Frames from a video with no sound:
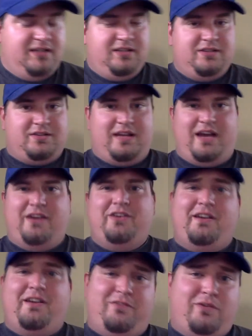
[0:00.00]
So now
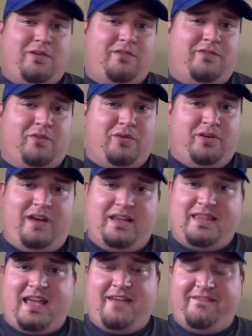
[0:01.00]
you're at 4-4. You're
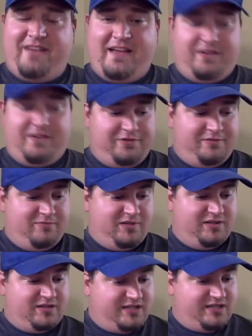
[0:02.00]
at that 500
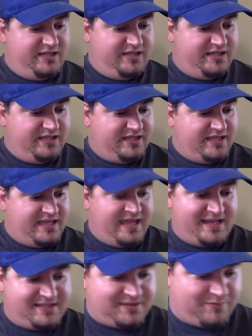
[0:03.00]
mark. He
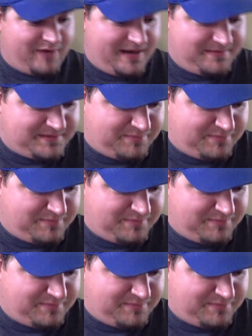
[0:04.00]
has the Rams